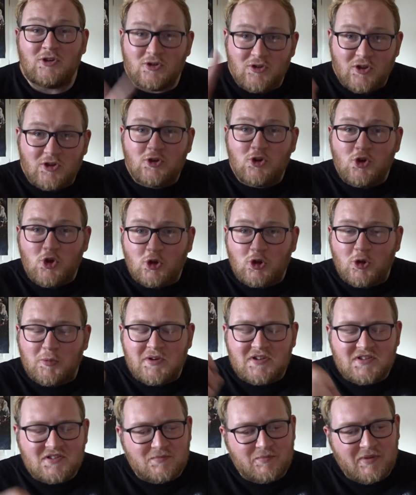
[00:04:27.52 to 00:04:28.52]
new
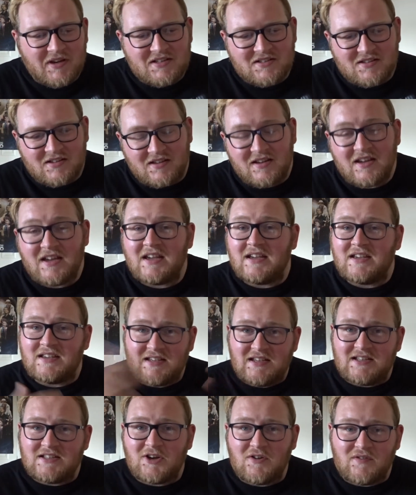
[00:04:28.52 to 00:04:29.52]
Loomis, basically,
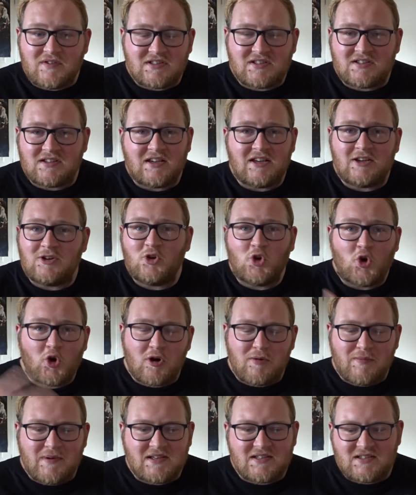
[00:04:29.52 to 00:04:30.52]
he's obviously
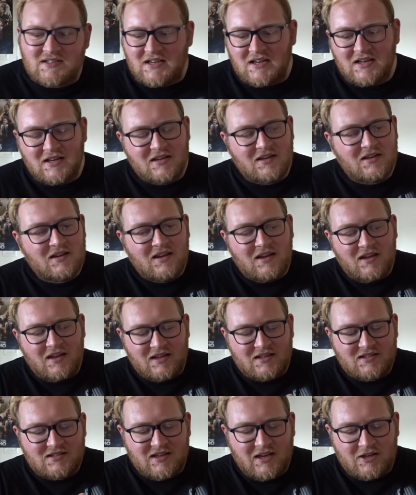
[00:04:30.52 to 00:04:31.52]
nowhere to be seen,
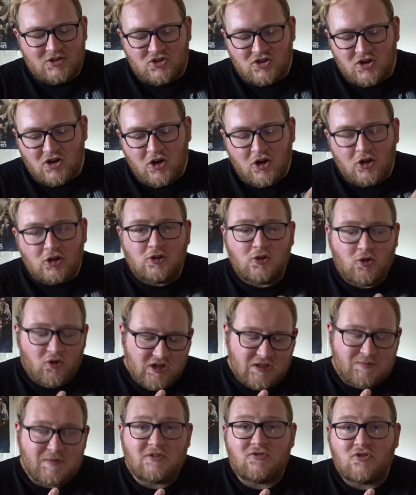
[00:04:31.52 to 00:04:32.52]
etc.
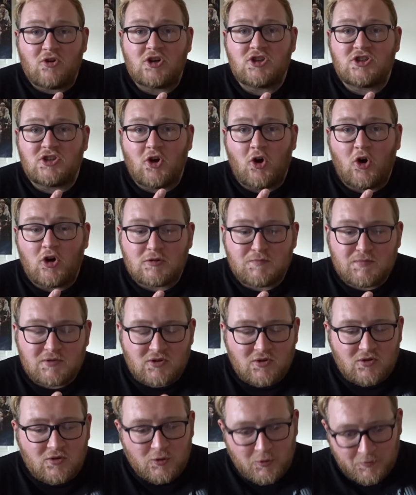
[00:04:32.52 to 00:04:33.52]
Laurie's been rushed to
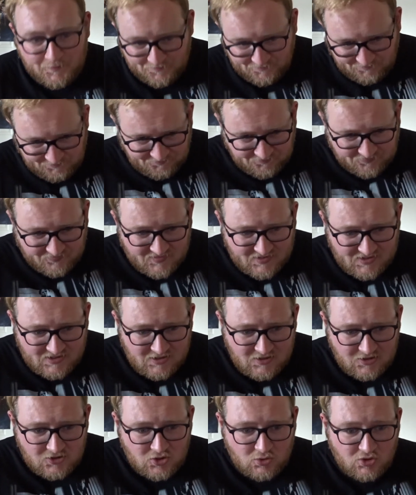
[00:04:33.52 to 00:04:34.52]
hospital.
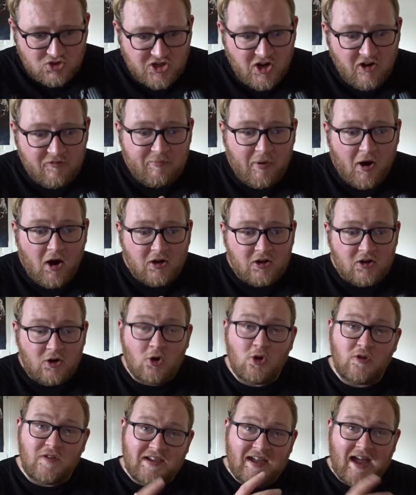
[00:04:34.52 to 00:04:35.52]
So Sheriff Barker,
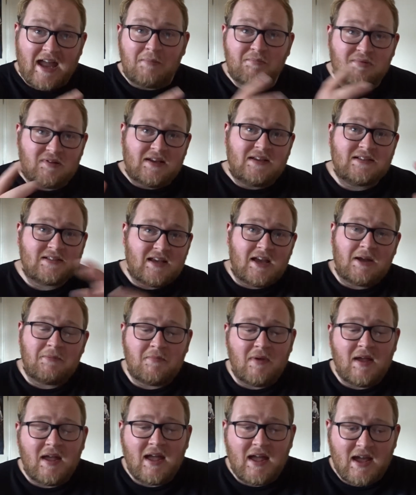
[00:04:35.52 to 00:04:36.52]
who the guy that plays
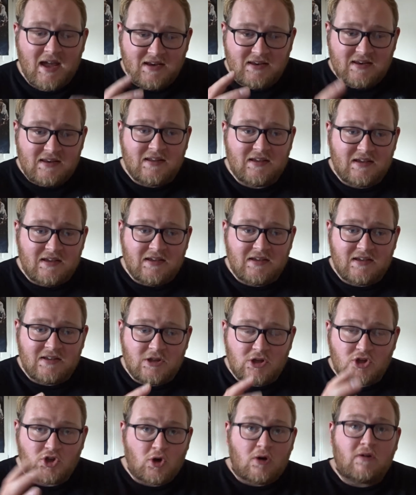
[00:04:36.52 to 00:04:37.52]
him in
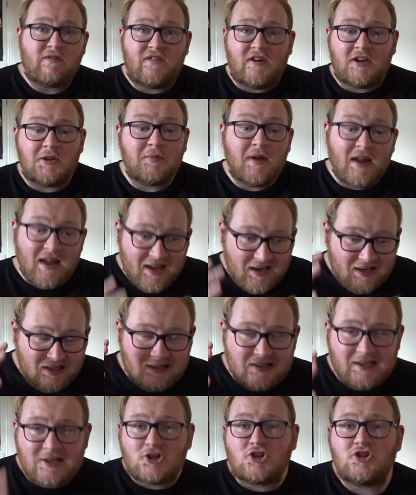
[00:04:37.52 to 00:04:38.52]
the short film,
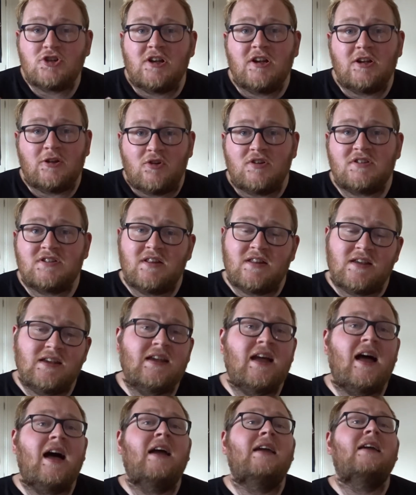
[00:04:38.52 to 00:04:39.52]
literally looks like the
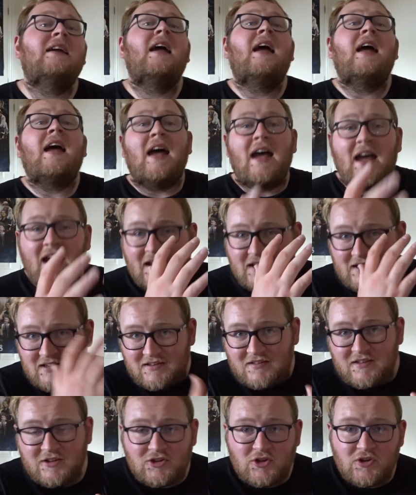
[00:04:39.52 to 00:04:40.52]
guy
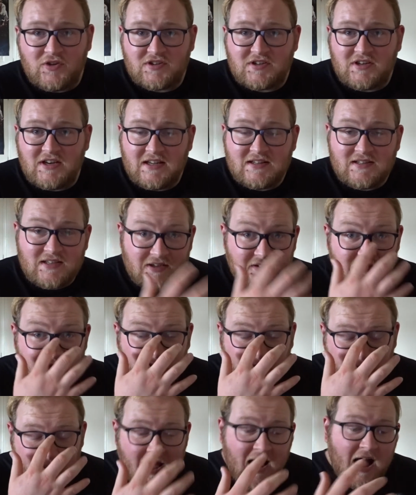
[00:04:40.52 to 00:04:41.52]
in the 2018
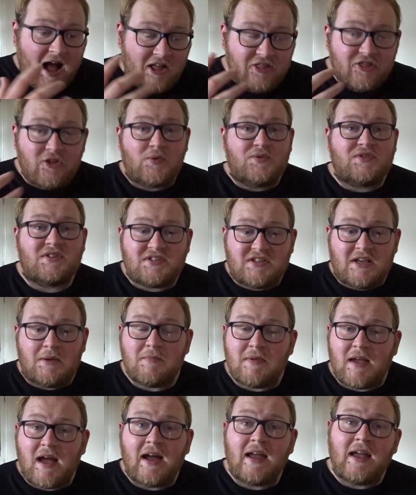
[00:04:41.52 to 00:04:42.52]
film. I thought it was the
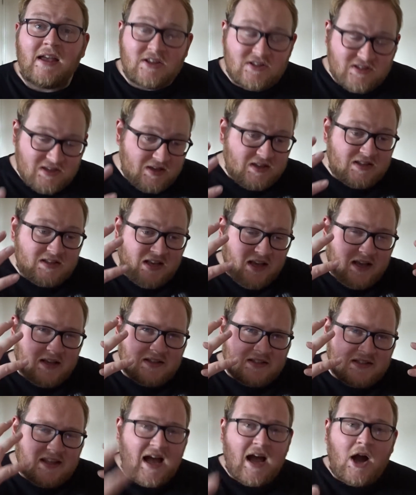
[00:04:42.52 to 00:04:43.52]
same guy.
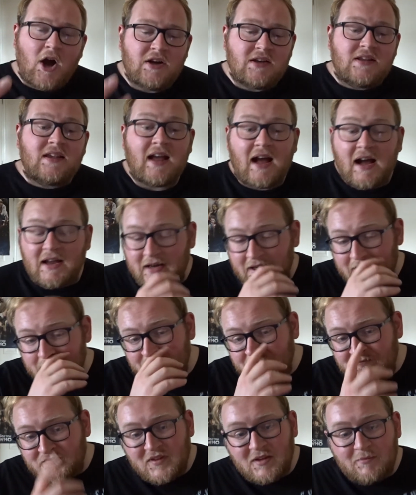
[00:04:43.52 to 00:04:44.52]
Is that uncanny?
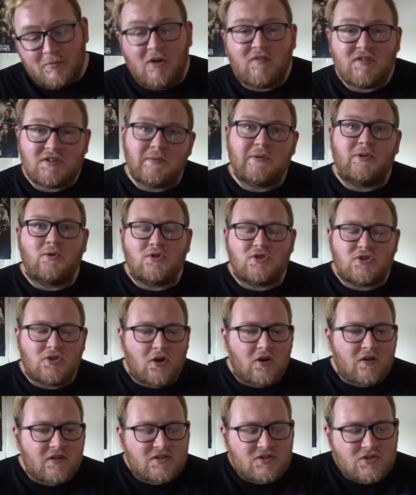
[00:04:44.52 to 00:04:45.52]
But obviously we know it's
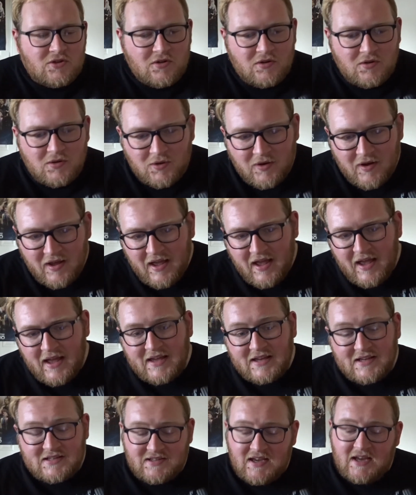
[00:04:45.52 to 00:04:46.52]
not. So
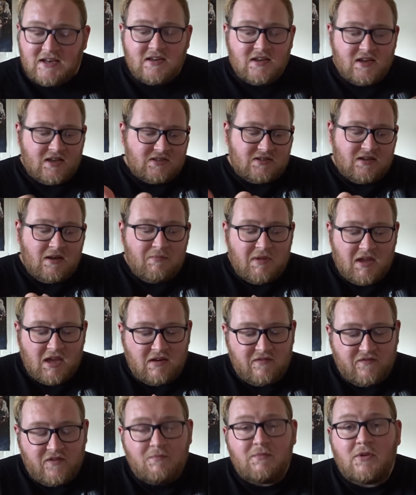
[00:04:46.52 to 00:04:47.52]
he's then being
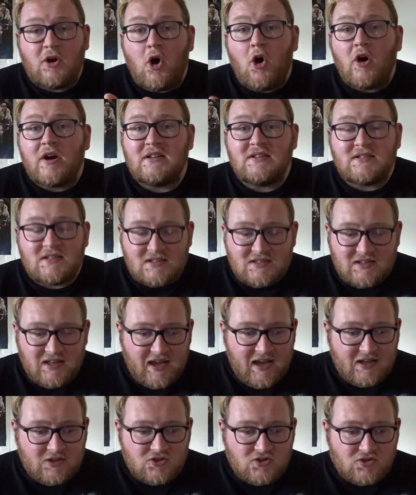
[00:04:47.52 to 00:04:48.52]
confirmed that Hawkins is
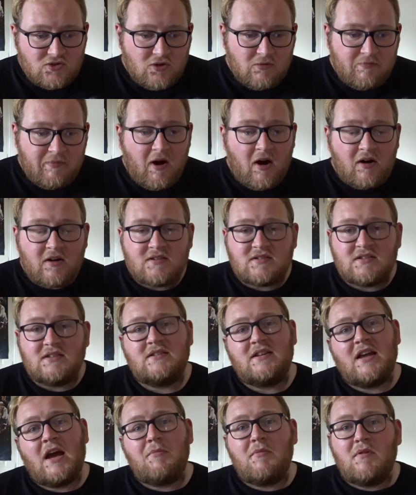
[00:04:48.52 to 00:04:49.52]
dead. So Barker's
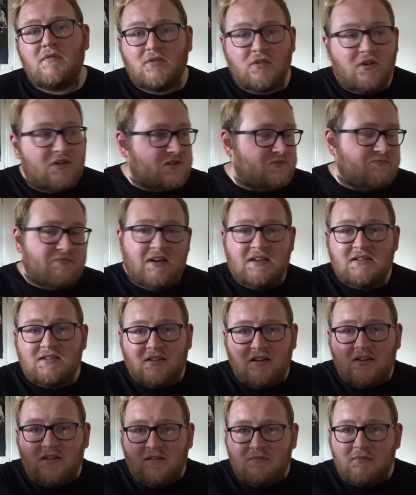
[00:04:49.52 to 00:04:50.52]
like, damn, we've lost
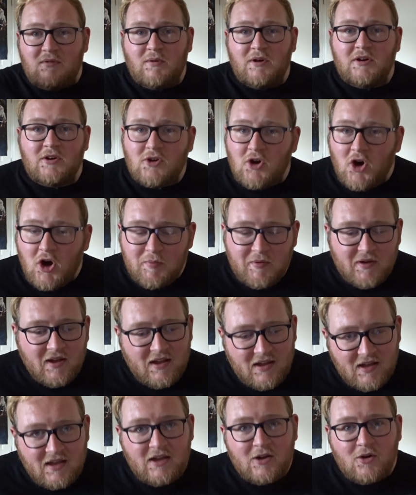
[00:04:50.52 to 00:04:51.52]
basically the number one cop.
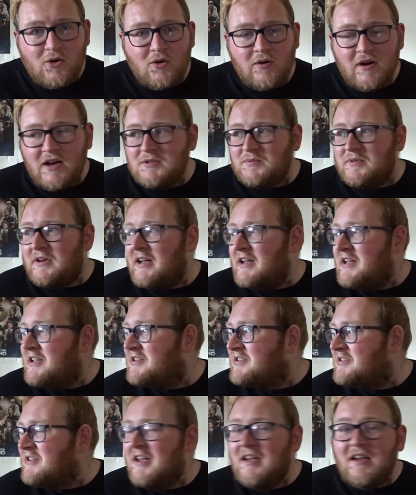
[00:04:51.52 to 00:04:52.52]
Hey ho, that's what it
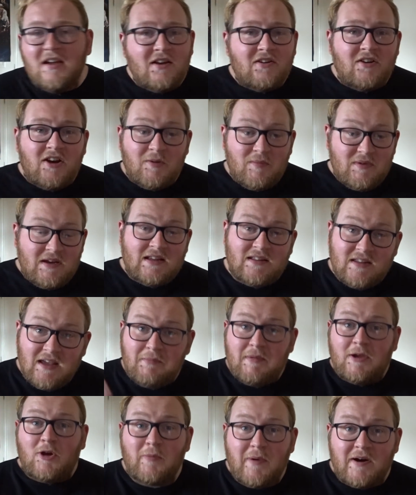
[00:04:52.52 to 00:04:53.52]
is. Right, we need to
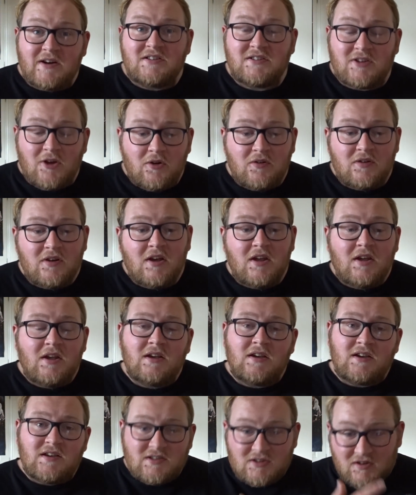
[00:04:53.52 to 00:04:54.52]
take Michael Myers down.
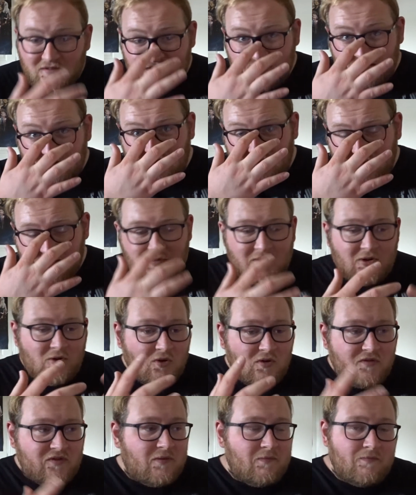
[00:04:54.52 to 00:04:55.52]
Because obviously, as we
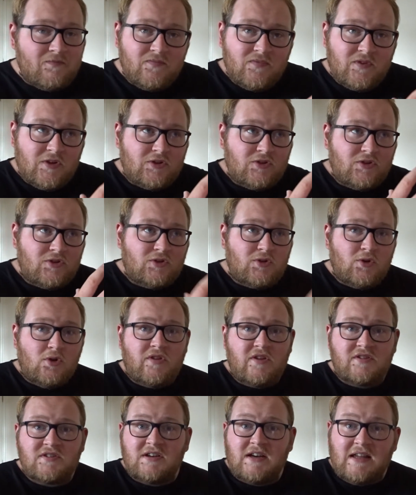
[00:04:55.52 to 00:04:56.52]
know from the
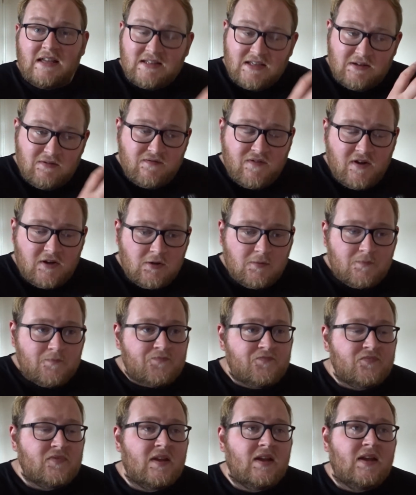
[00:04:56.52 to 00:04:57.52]
2018
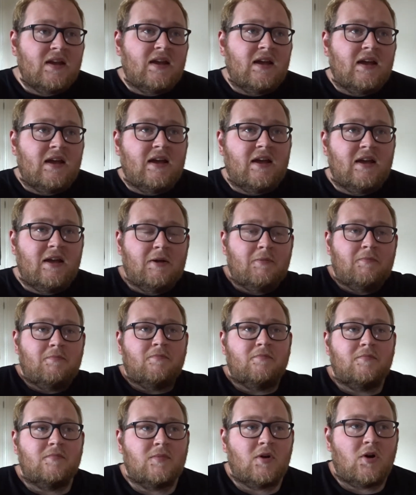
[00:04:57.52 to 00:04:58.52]
film,
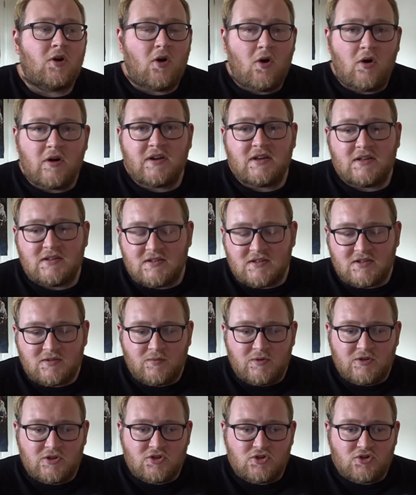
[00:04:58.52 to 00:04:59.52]
Hawkins
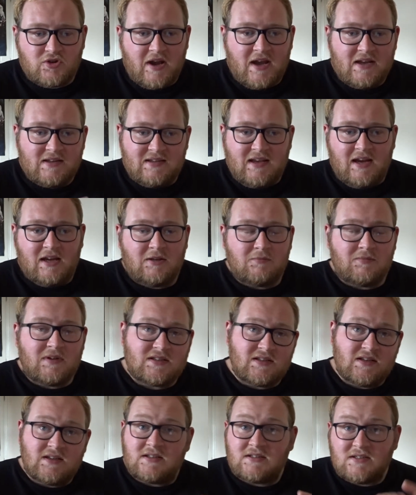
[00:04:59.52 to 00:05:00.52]
was trying to tell him,
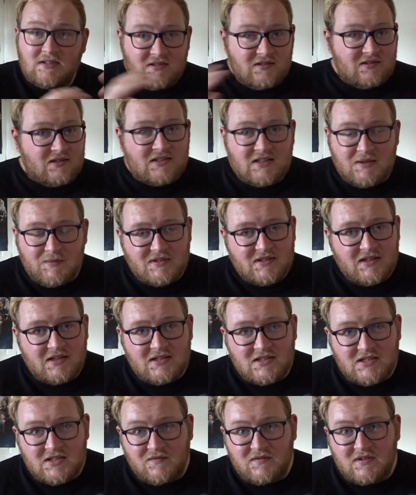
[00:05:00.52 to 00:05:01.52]
listen, it's the same as
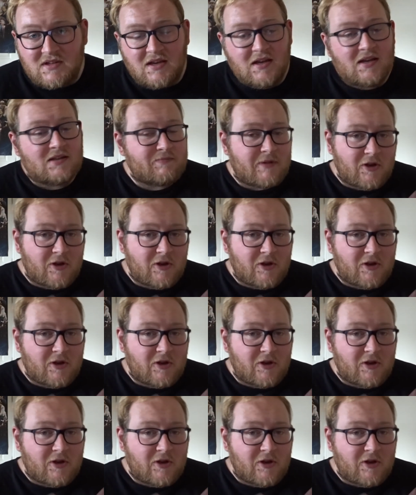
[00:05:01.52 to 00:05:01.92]
1978, it's